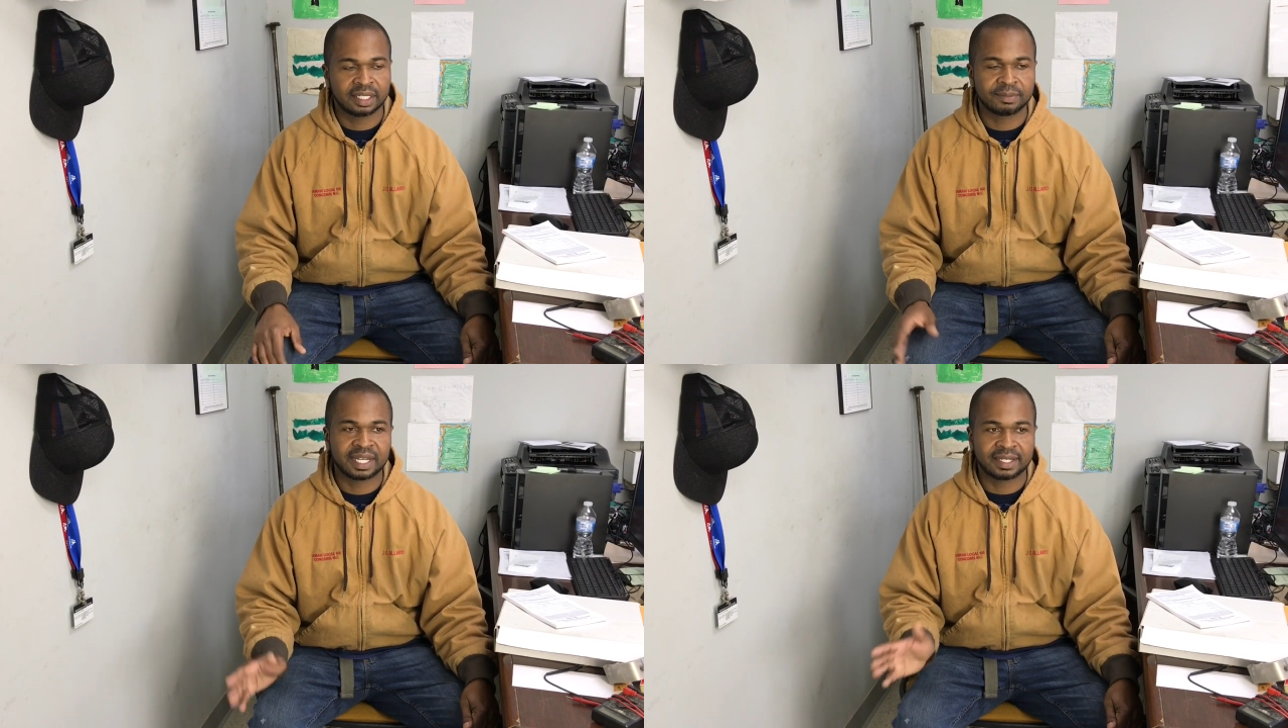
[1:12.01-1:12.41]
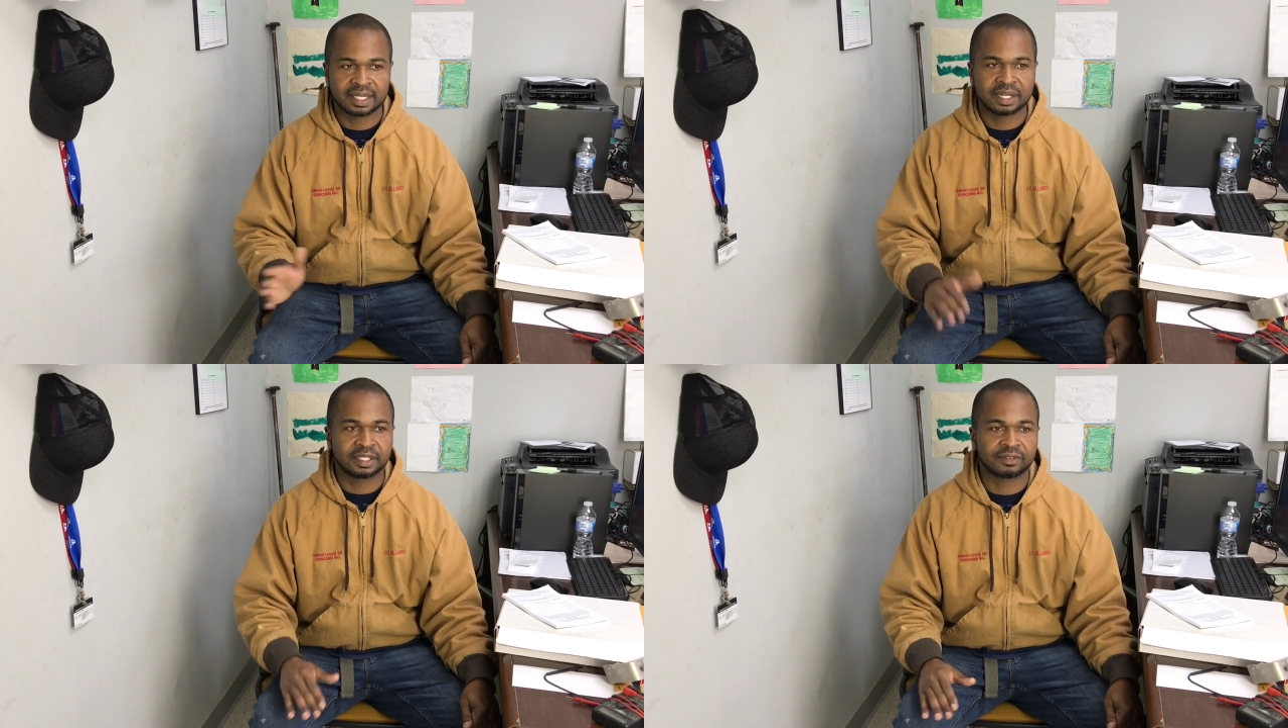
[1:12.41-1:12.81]
Now, I'm not
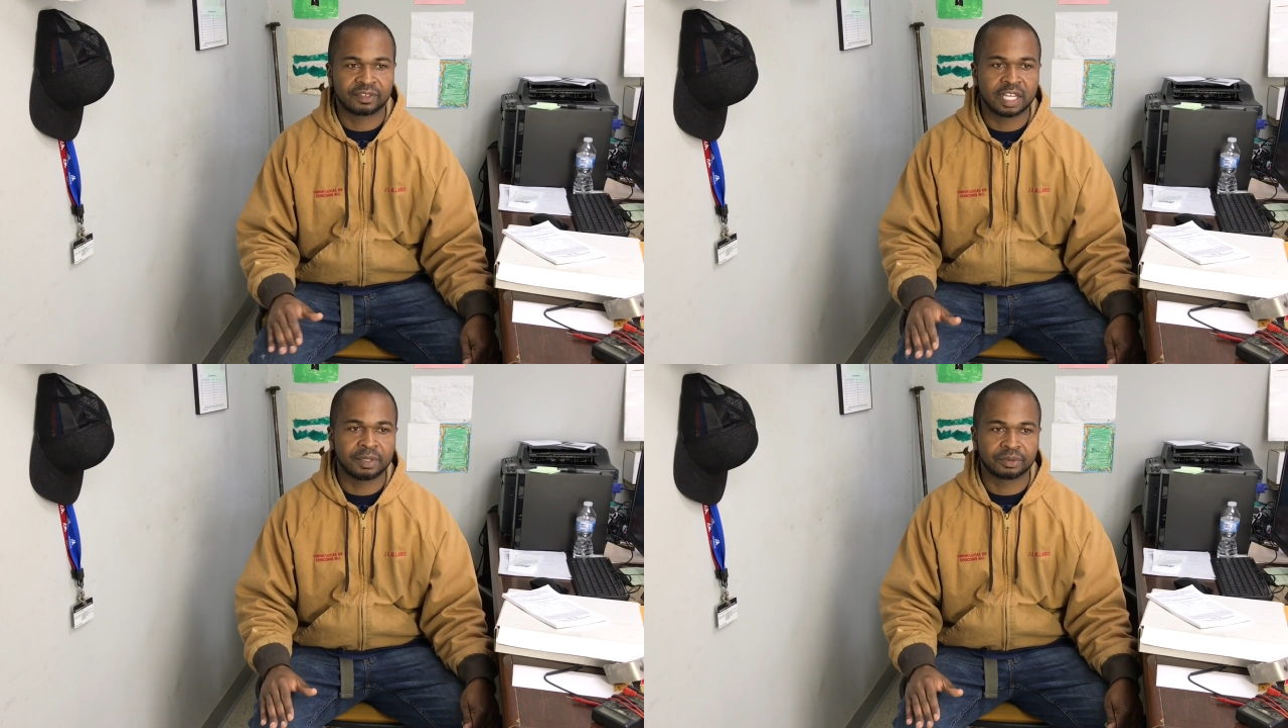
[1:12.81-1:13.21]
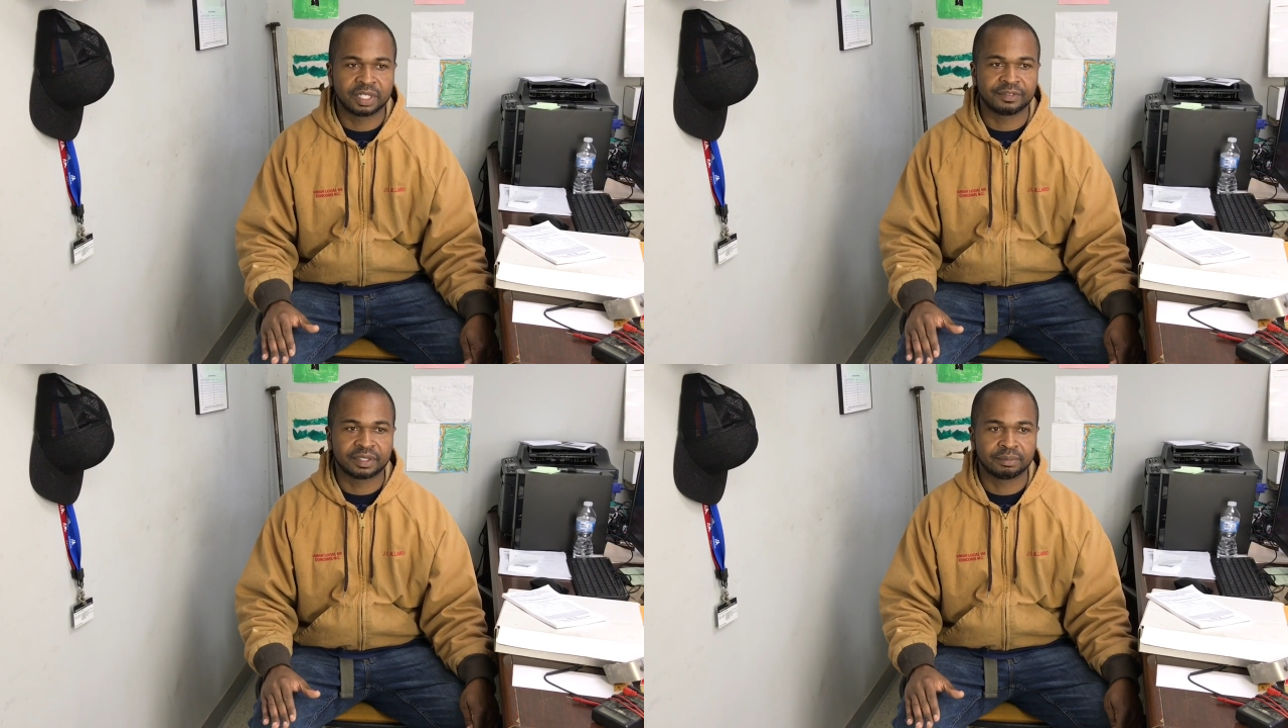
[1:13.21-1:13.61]
downing Flaming
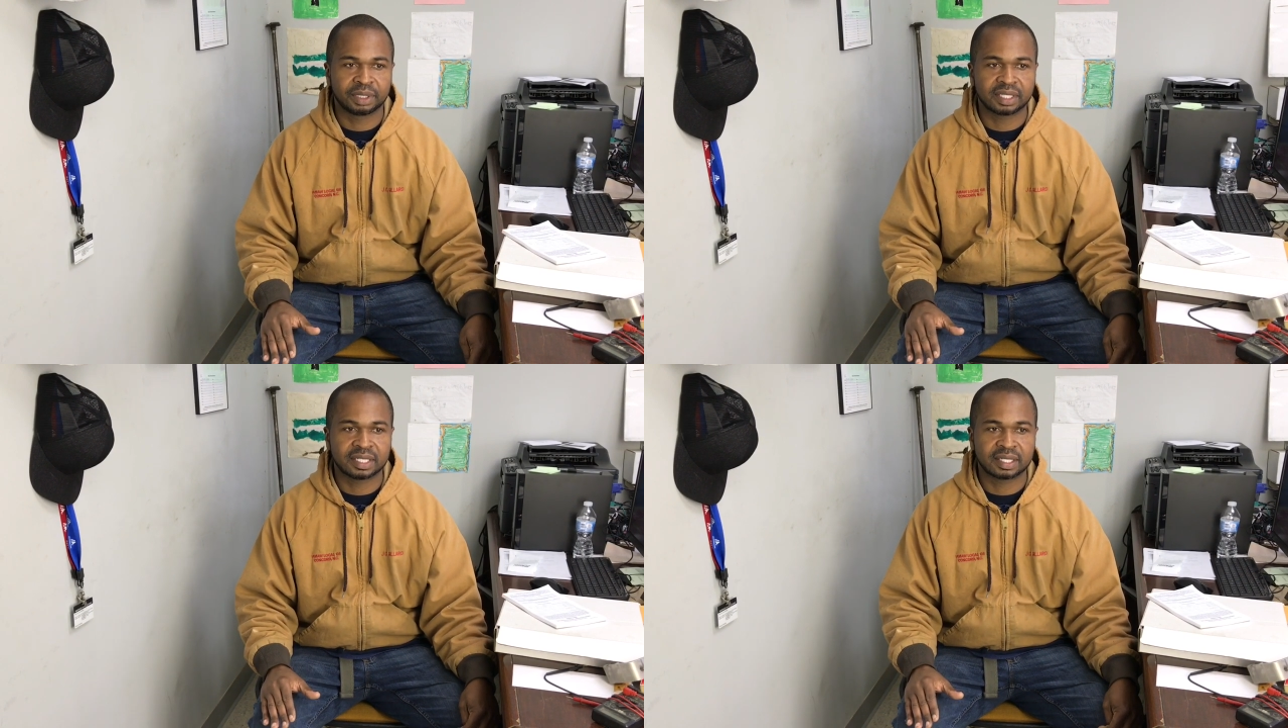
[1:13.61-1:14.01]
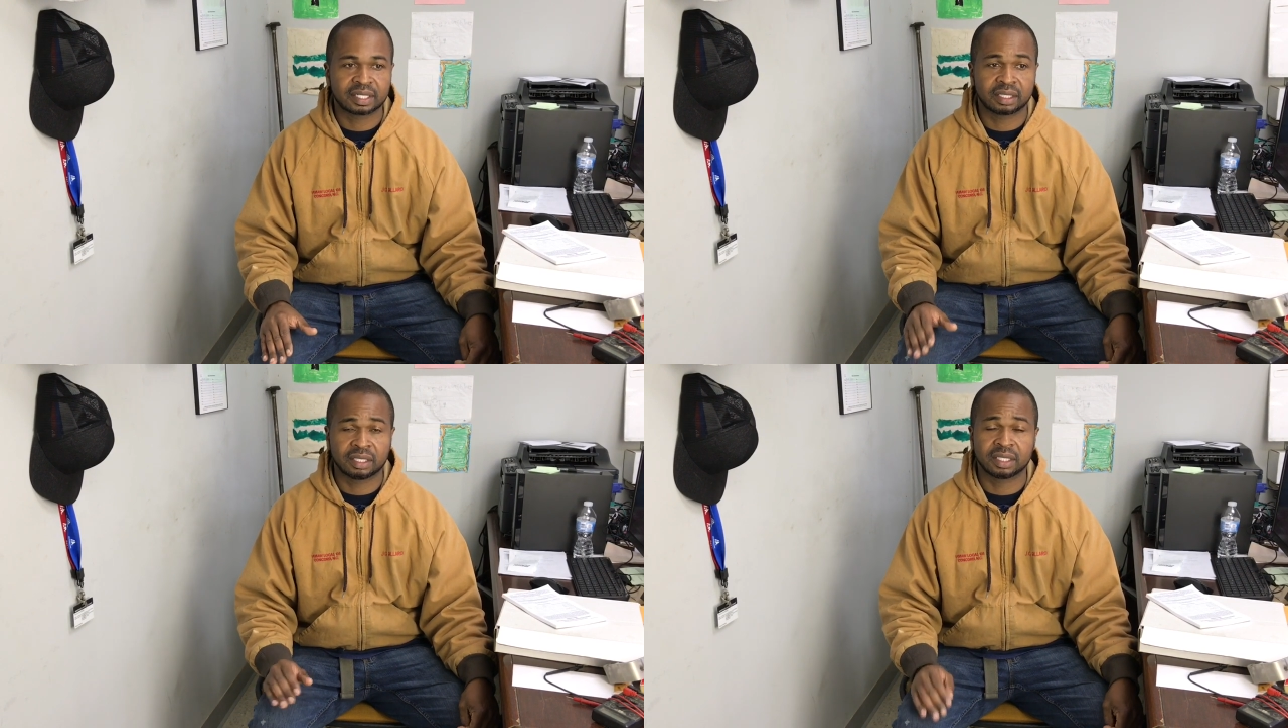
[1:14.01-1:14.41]
River because
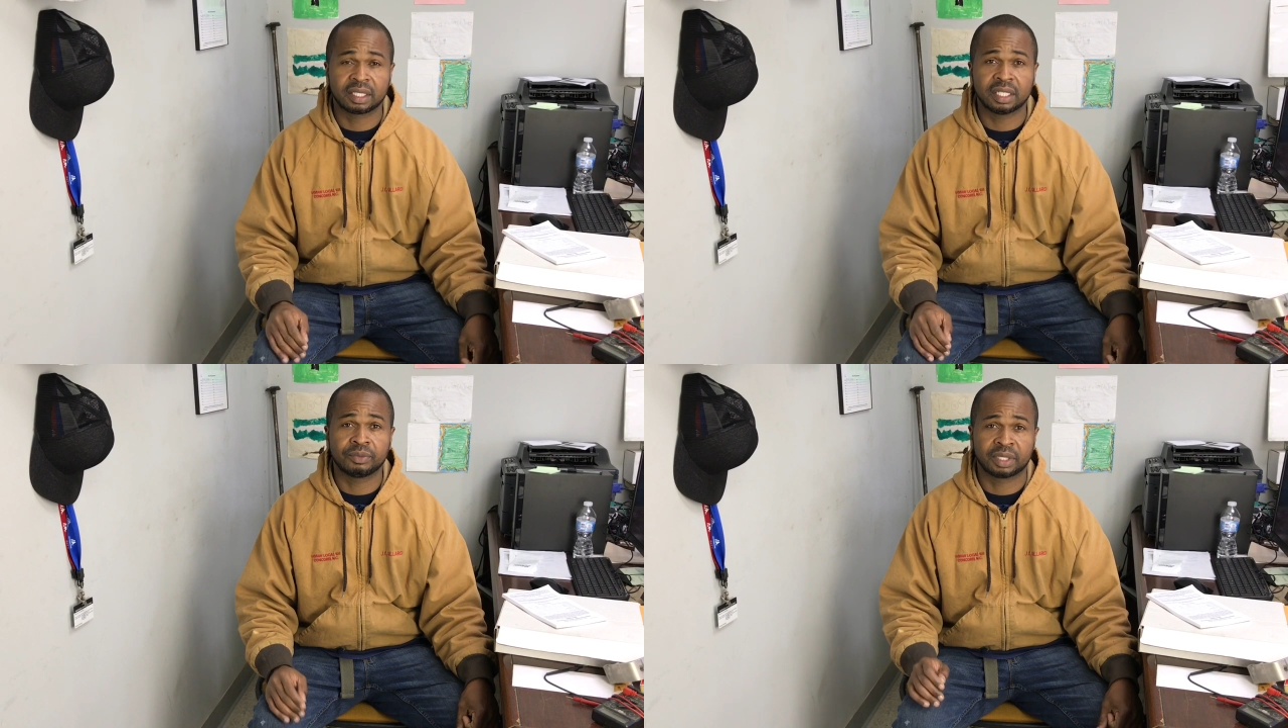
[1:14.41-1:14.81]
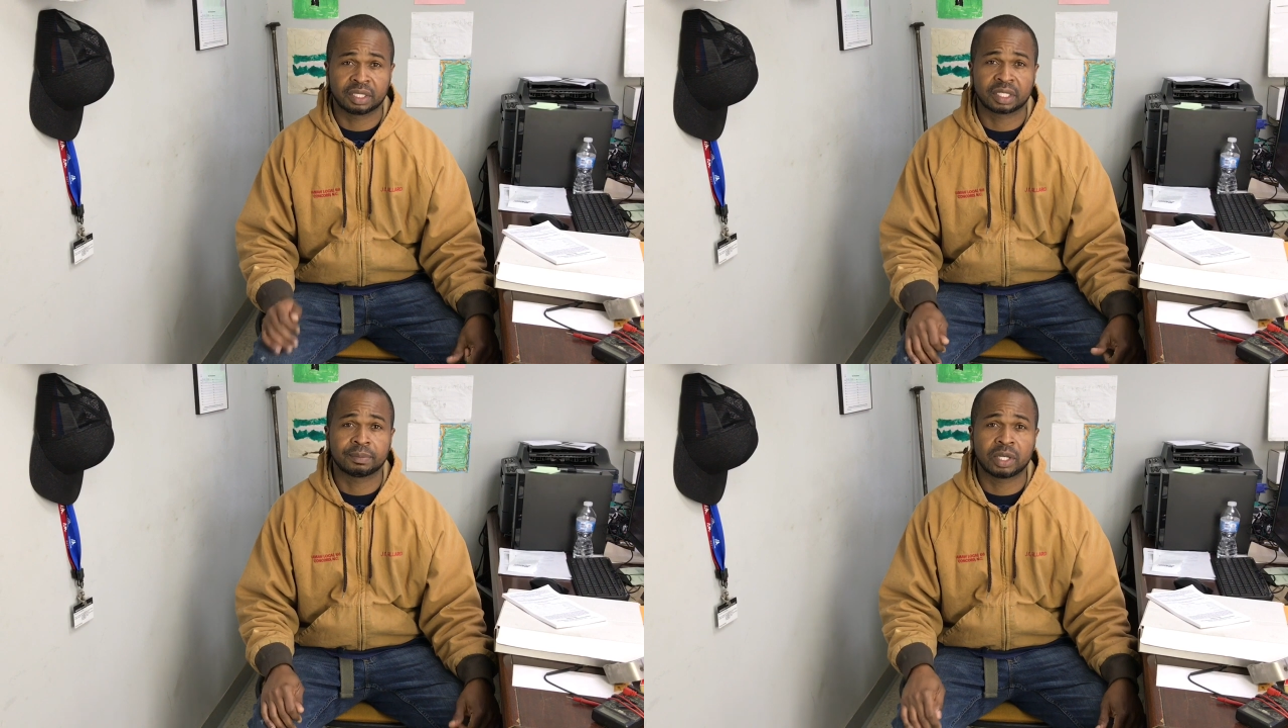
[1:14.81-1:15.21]
it's a good kit with
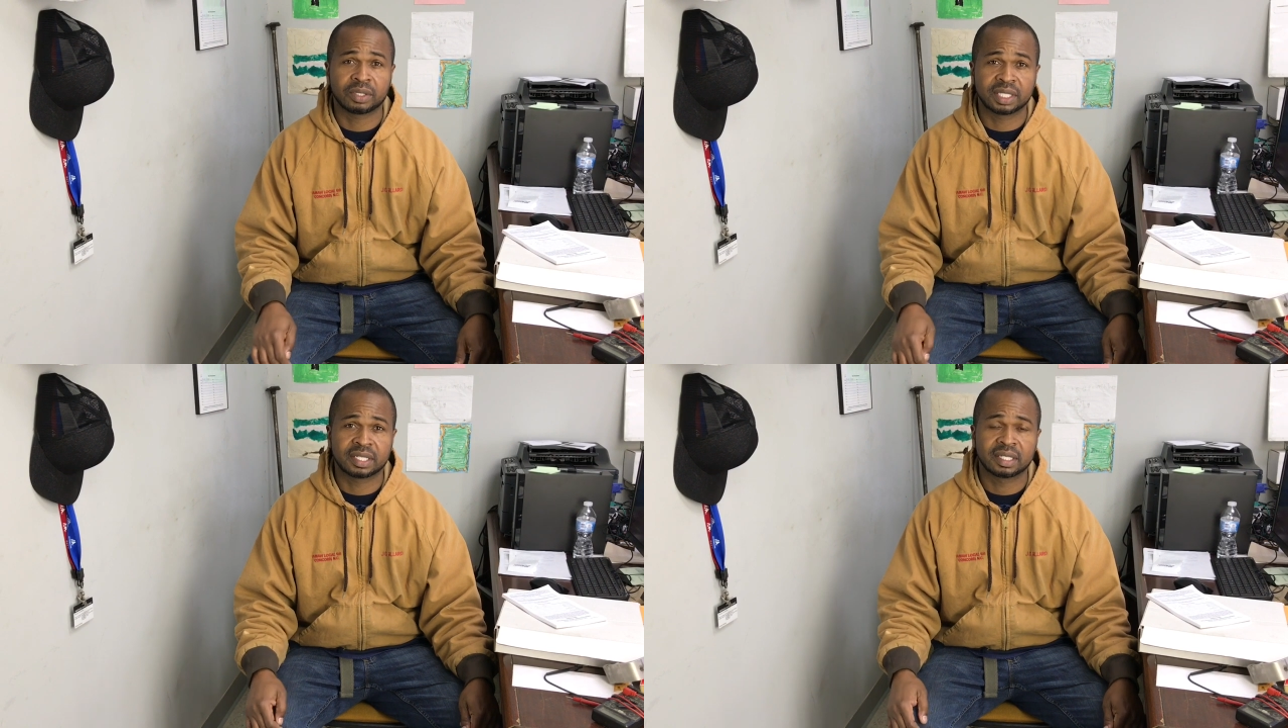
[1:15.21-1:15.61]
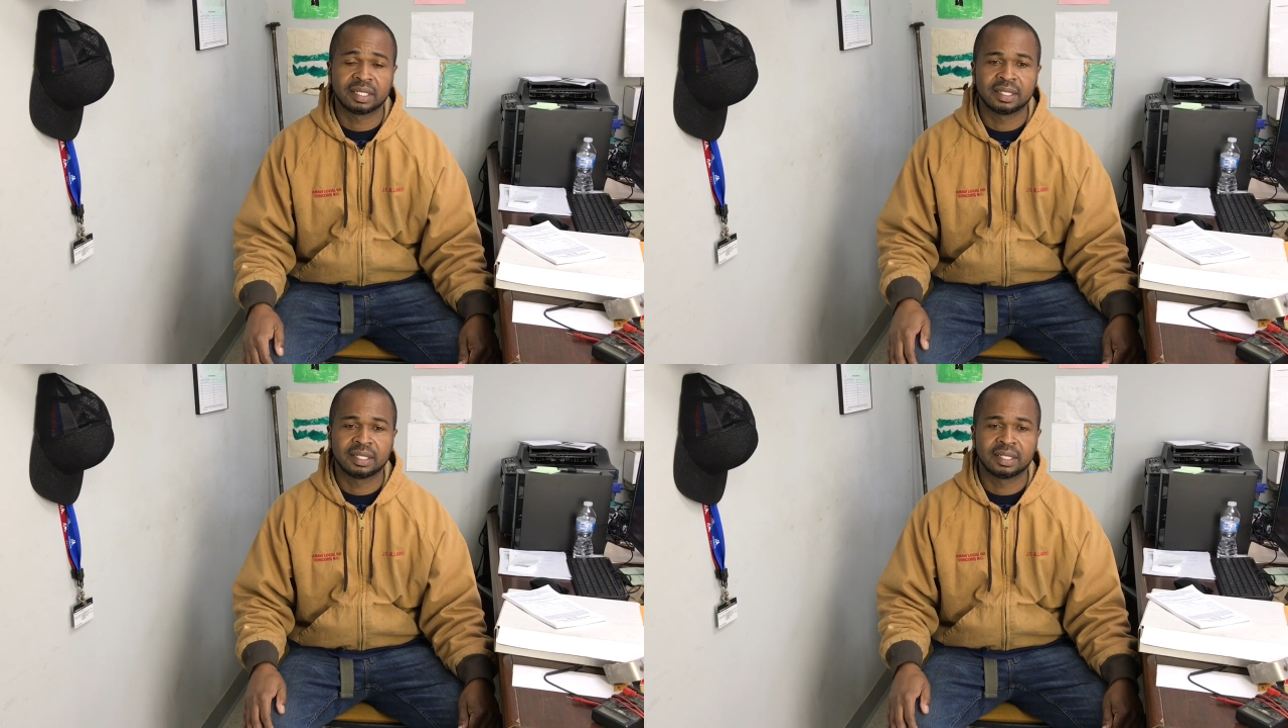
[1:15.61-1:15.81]
good components,